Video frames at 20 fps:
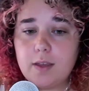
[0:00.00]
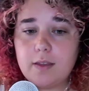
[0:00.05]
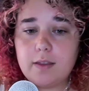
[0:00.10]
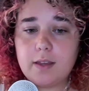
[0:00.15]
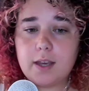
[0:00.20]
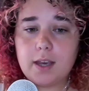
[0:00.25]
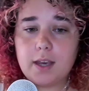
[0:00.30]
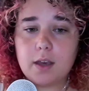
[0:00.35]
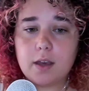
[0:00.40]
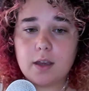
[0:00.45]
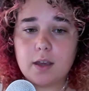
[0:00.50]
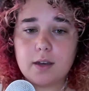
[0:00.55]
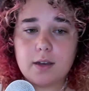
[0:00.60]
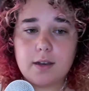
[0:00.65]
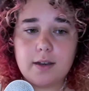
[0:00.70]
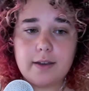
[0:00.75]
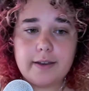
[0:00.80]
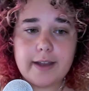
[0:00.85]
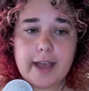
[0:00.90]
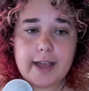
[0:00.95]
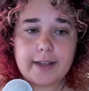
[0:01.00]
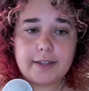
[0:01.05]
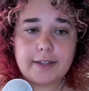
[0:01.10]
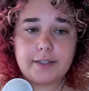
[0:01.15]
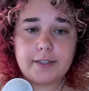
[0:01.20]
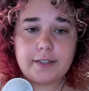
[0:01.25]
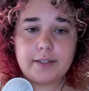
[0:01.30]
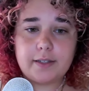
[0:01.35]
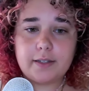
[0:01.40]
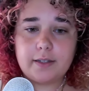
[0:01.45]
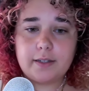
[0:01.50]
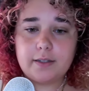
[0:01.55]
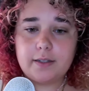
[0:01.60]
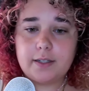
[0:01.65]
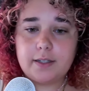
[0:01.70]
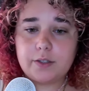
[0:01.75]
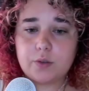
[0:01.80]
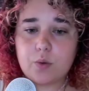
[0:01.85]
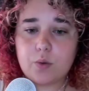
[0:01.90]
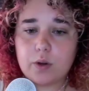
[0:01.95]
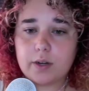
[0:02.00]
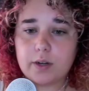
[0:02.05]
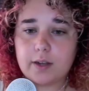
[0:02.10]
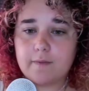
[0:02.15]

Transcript: the next Discord